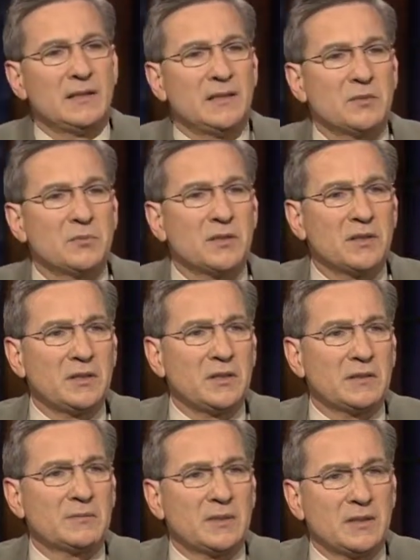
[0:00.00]
It's really
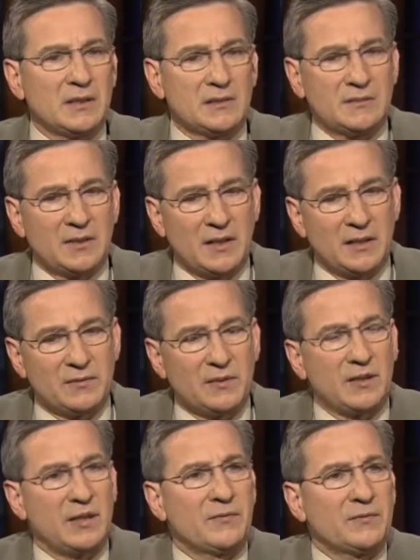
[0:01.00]
a kind of a
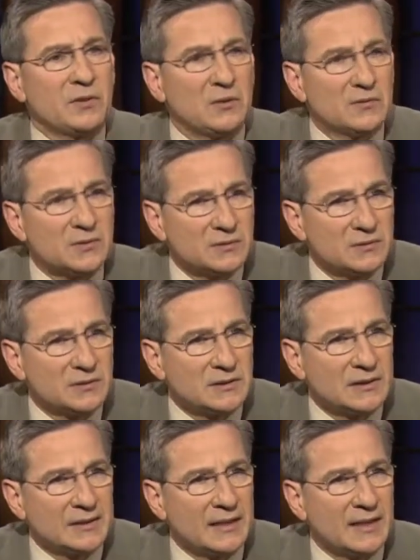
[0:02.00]
leftover
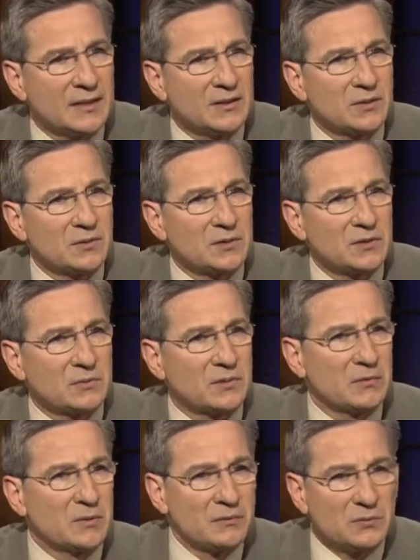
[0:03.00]
diagnosis
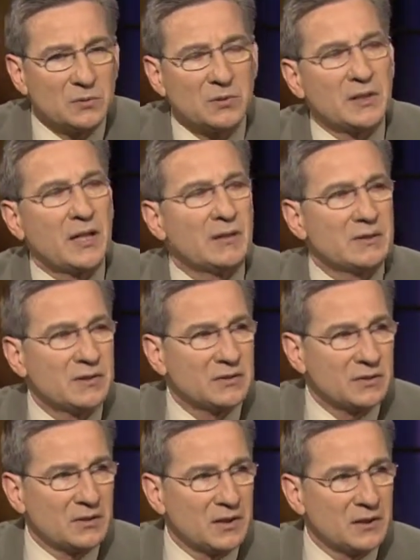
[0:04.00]
when we've ruled out
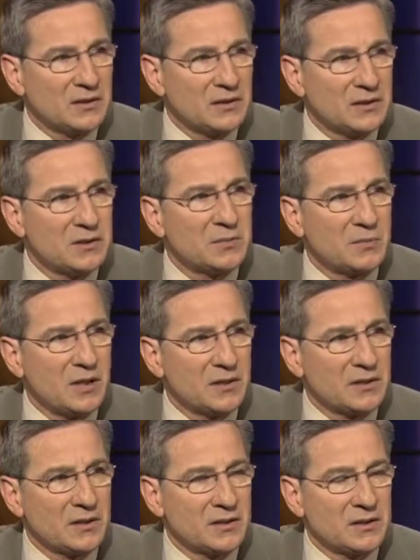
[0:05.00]
underlying disease
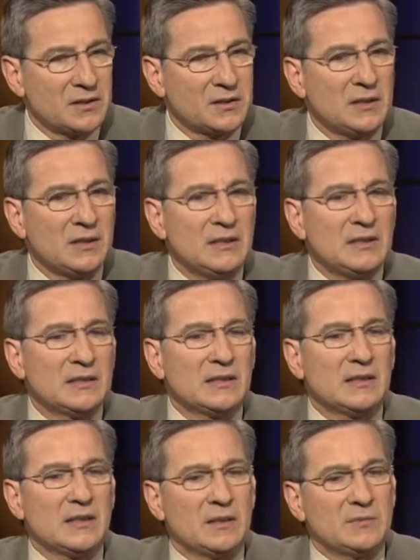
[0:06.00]
processes.
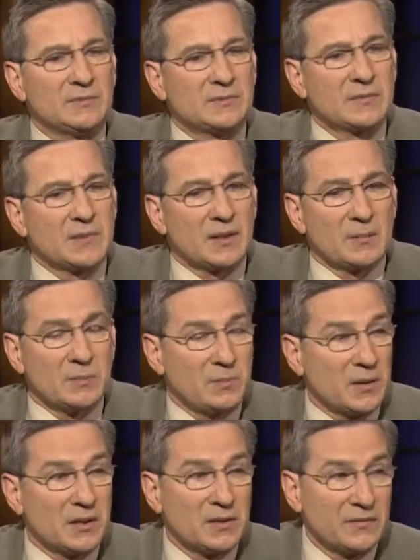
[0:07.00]

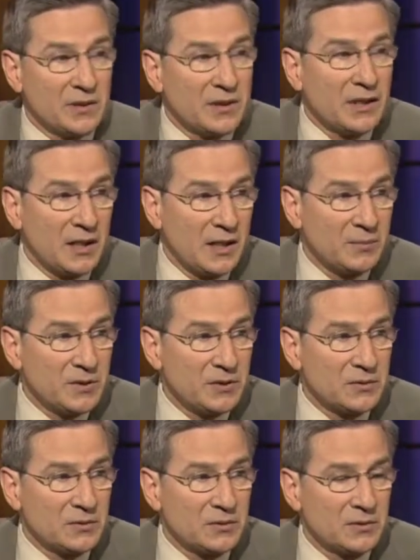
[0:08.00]
But it's a very common
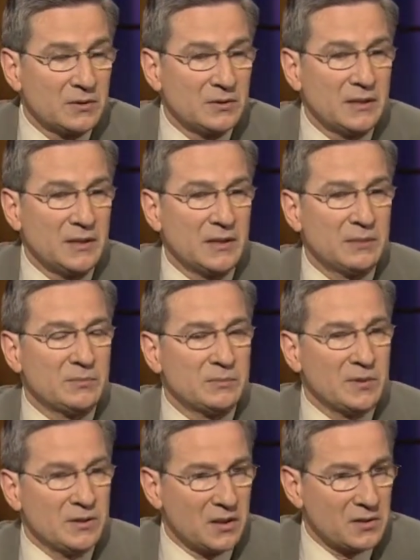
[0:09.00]
disorder. And
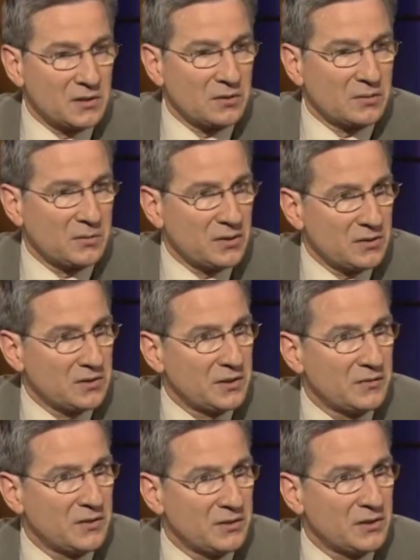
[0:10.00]
because those patients
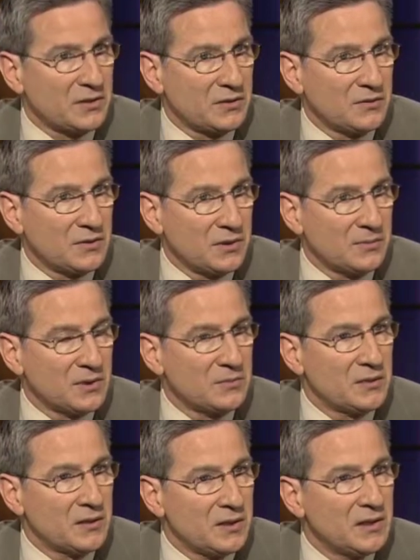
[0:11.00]
have digestive
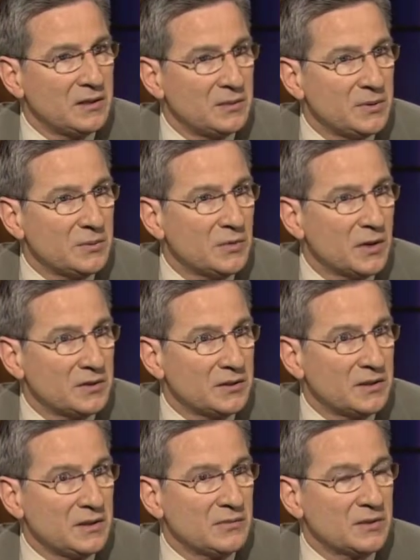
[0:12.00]
symptoms, they need to be
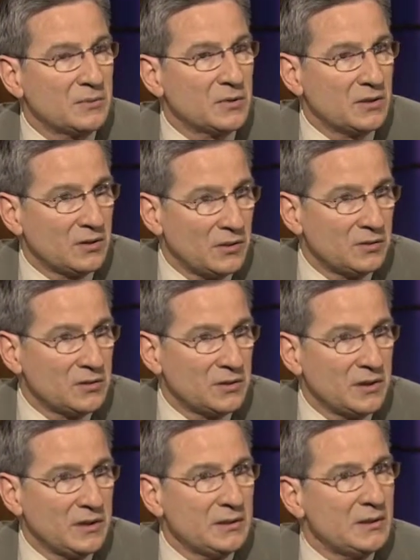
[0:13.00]
watched even more
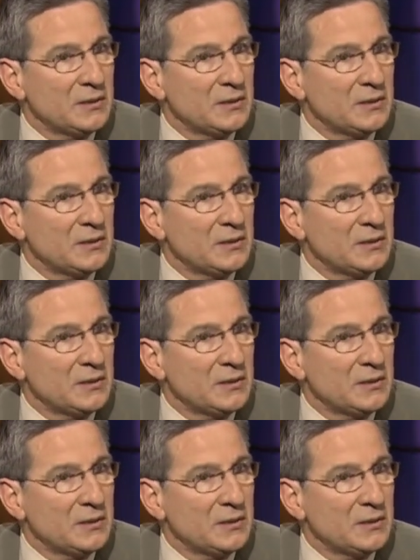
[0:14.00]
closely,